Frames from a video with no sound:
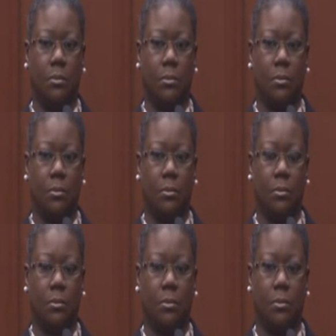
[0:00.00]

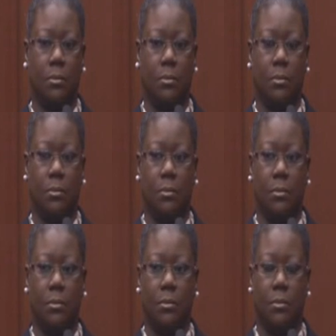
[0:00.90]

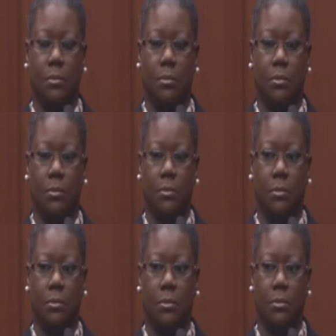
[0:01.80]

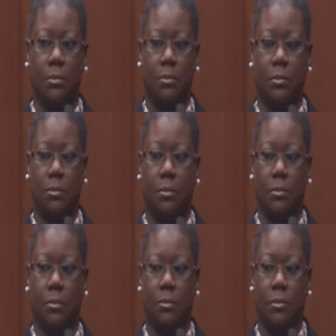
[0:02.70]

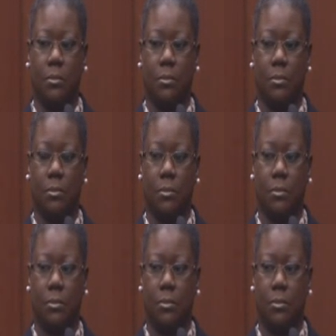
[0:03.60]
(not speaking)